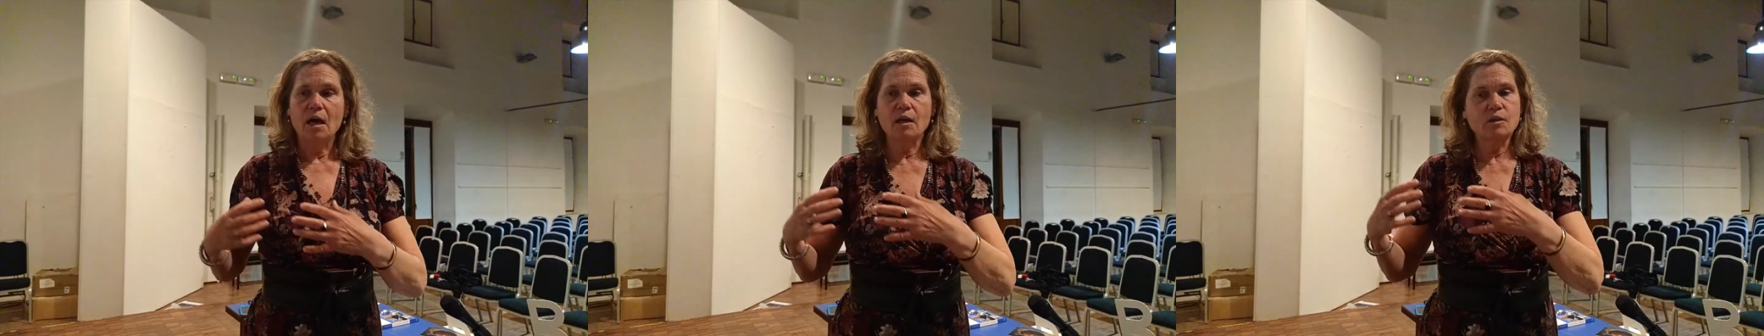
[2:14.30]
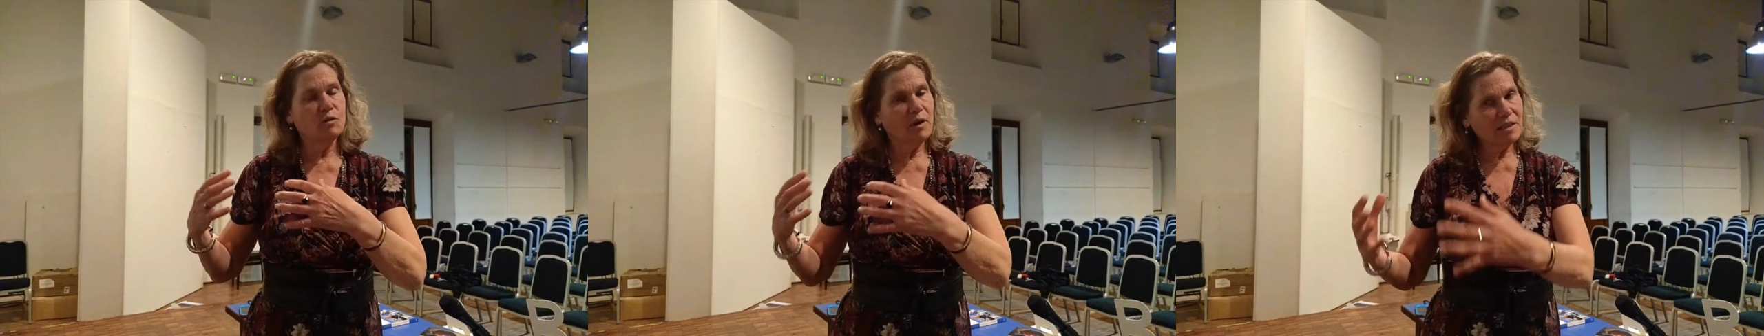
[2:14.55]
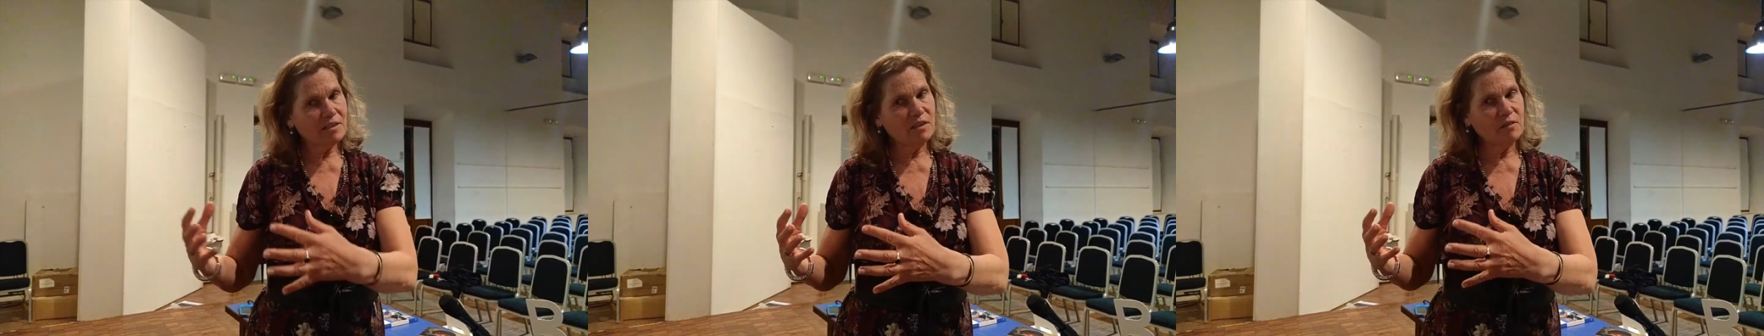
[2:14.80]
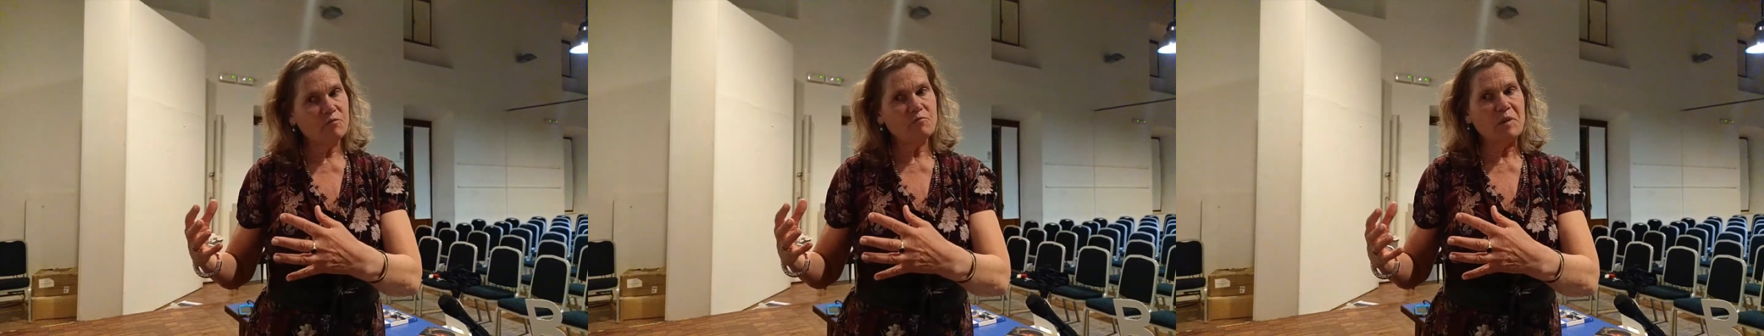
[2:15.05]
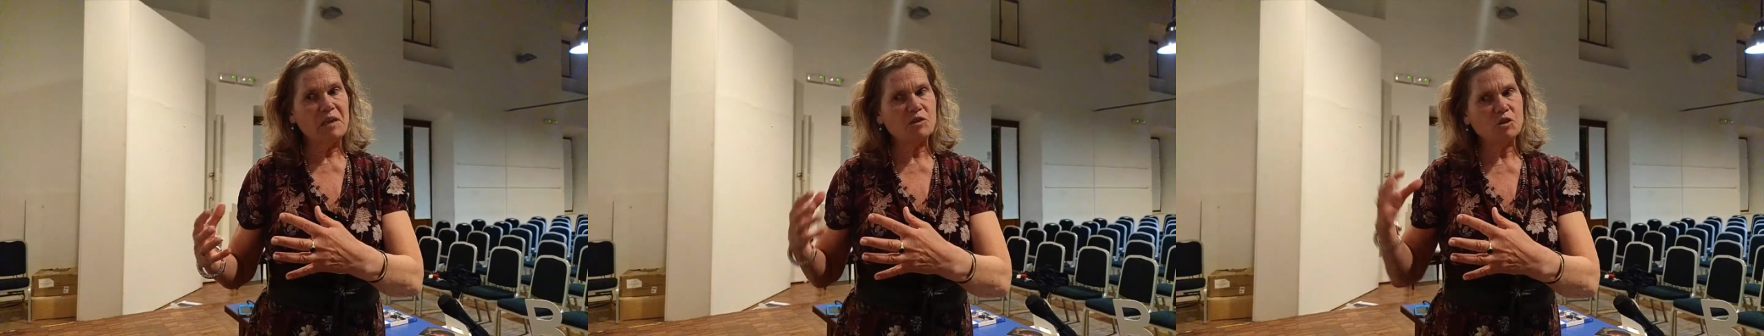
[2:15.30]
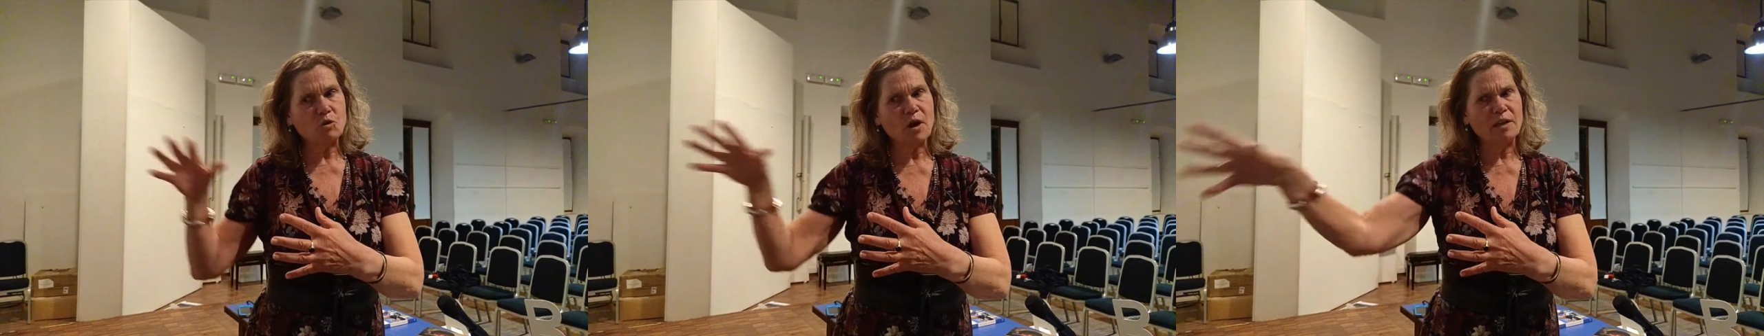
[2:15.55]
Aggressive
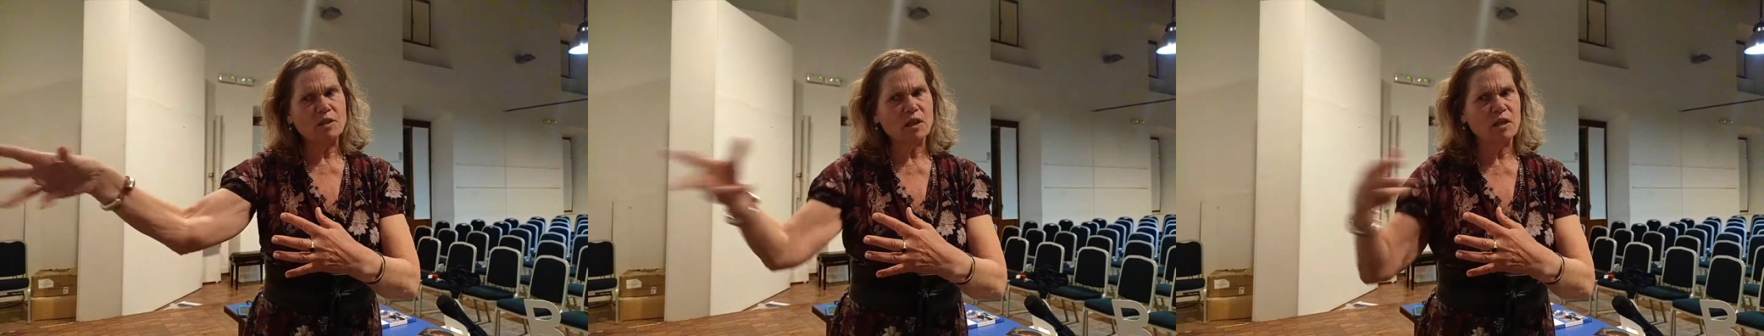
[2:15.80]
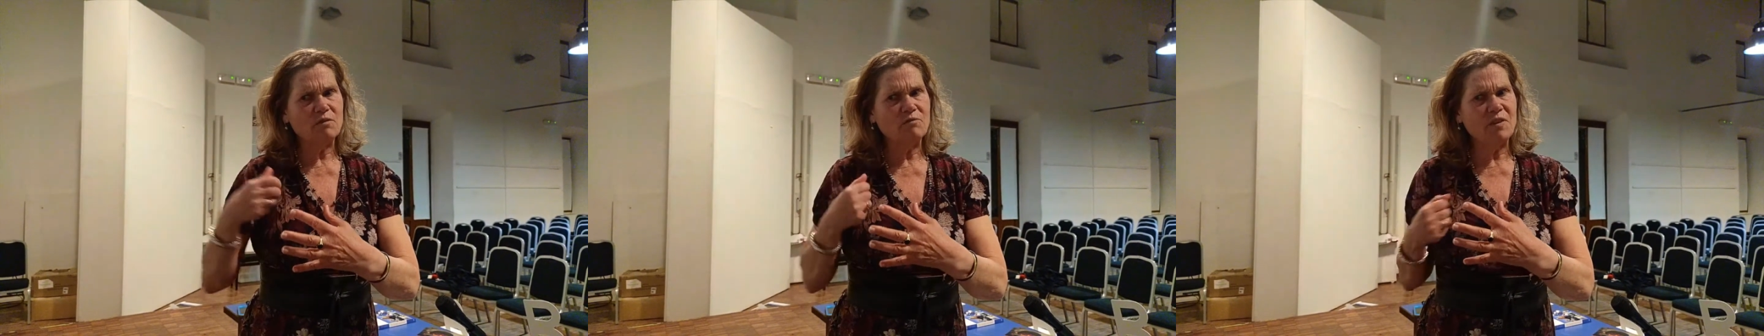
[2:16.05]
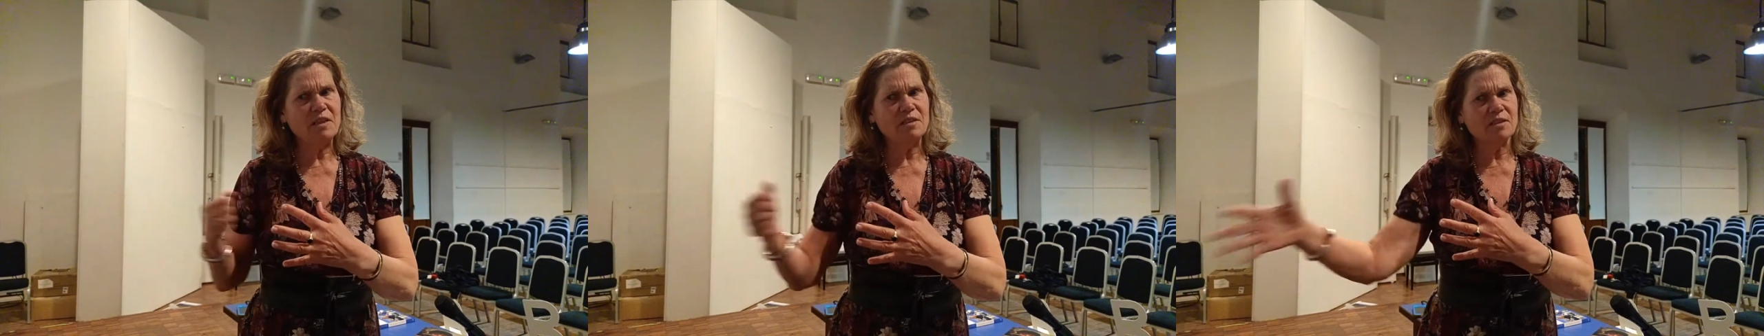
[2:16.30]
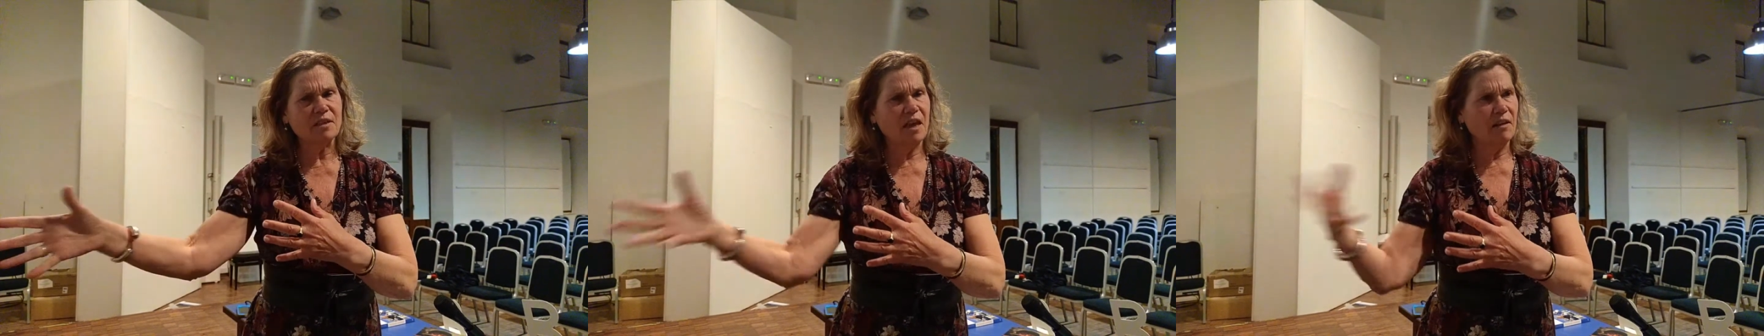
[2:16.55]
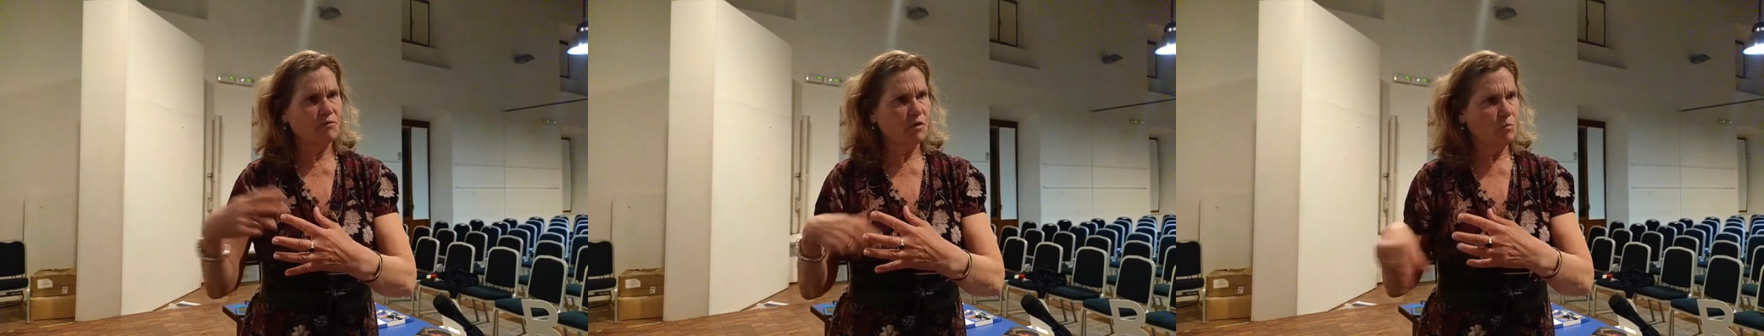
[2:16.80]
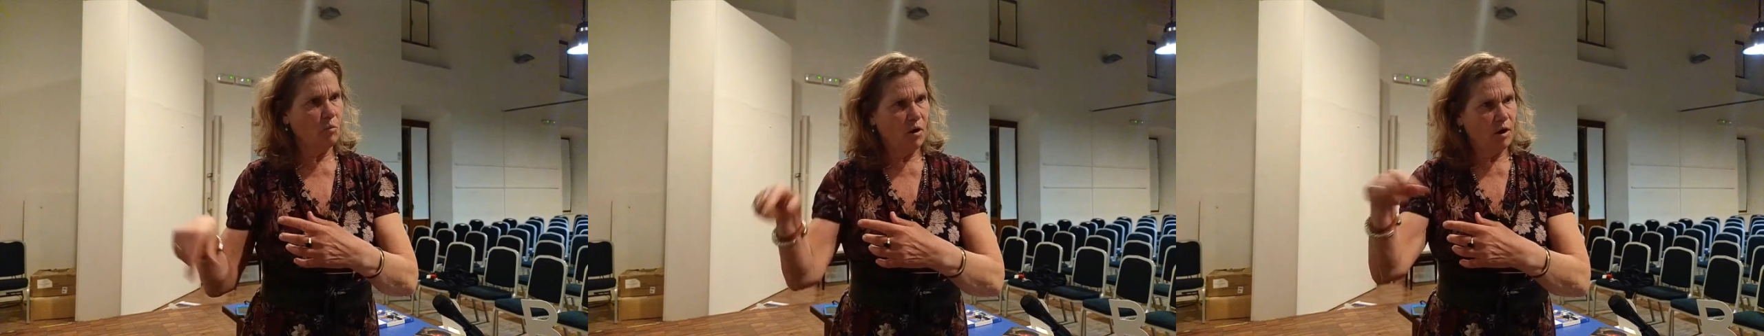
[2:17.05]
means trying to convince
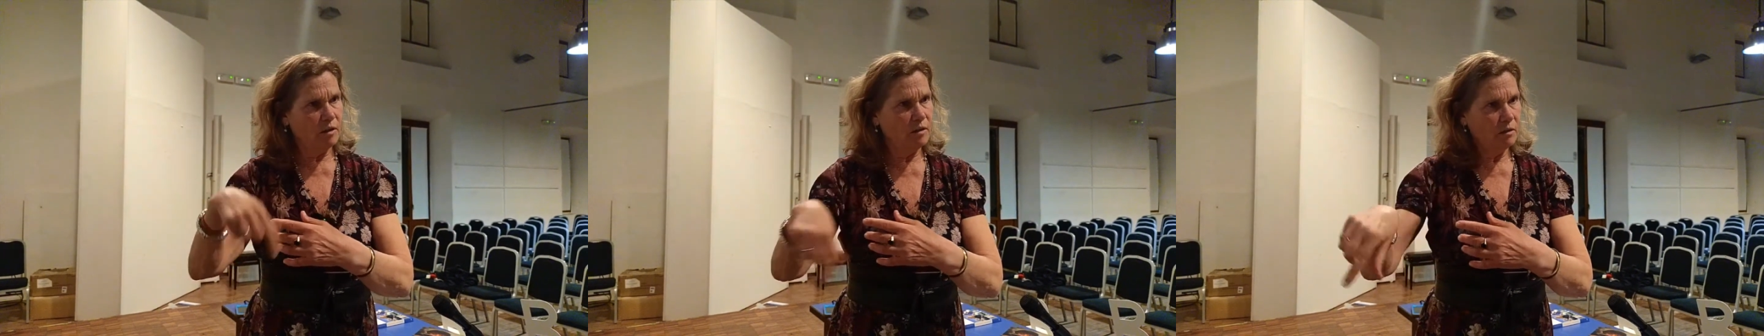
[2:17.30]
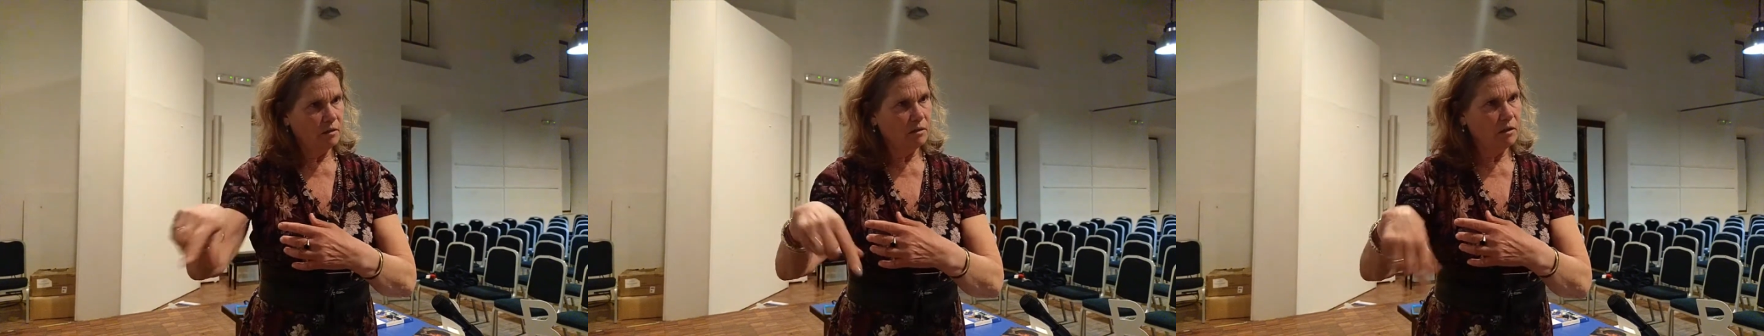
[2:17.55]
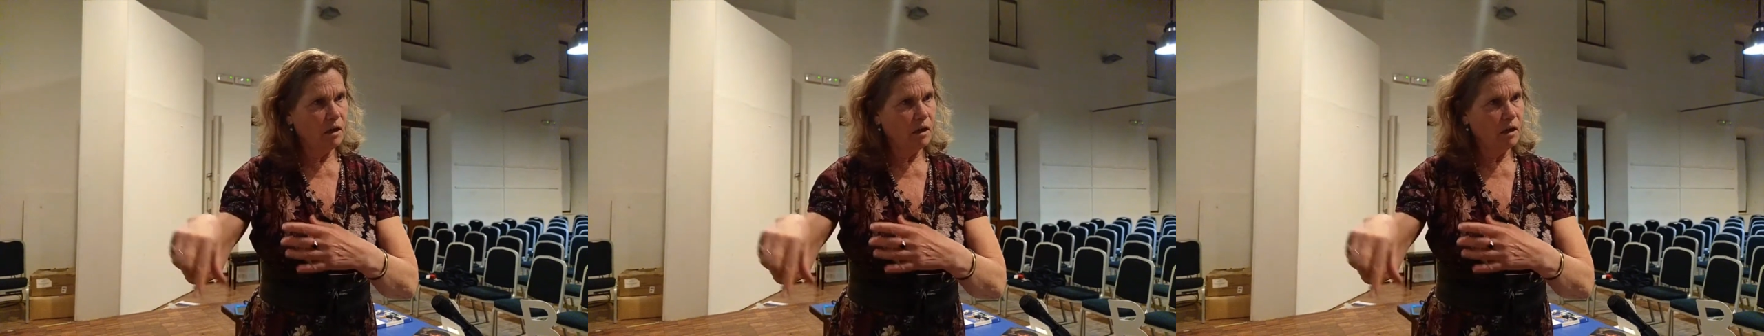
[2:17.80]
everyone